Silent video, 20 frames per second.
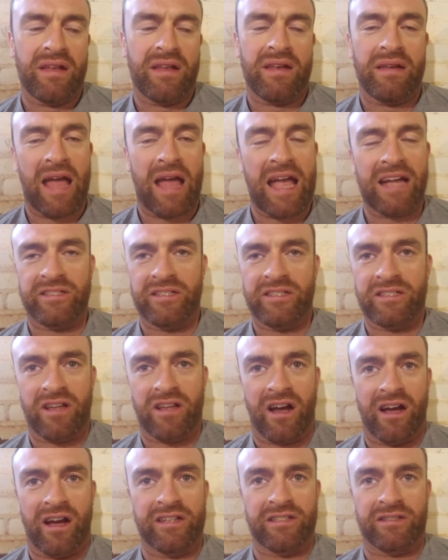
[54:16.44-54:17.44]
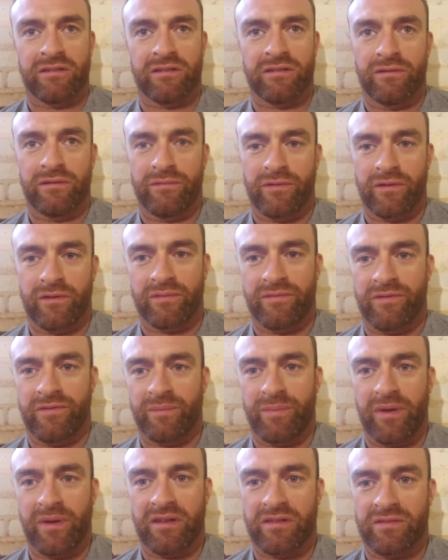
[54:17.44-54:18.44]
exercise for
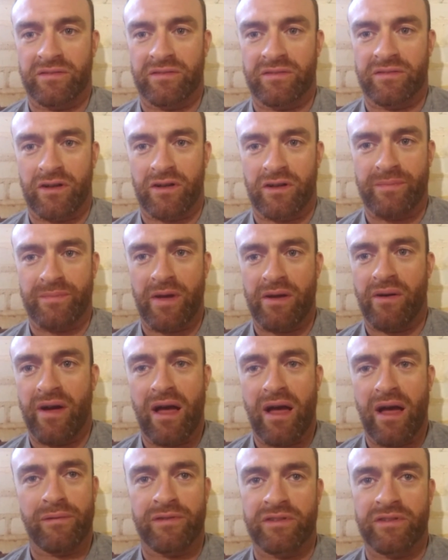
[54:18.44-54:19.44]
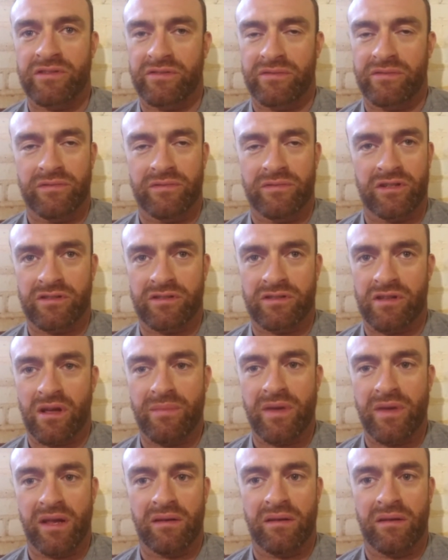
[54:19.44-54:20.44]
as far as mental health is just, I
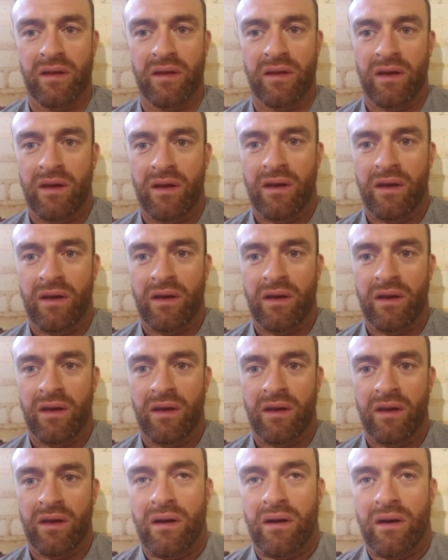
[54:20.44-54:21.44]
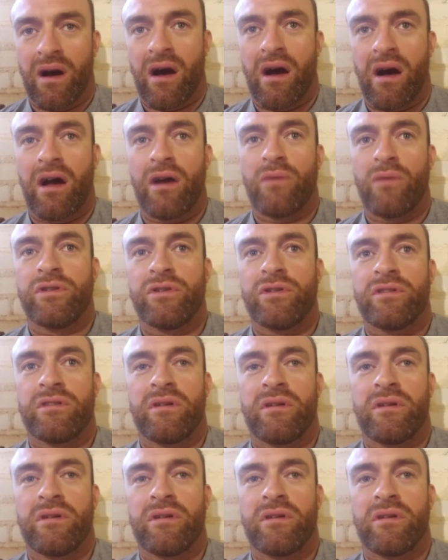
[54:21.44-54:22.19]
mean, I'm working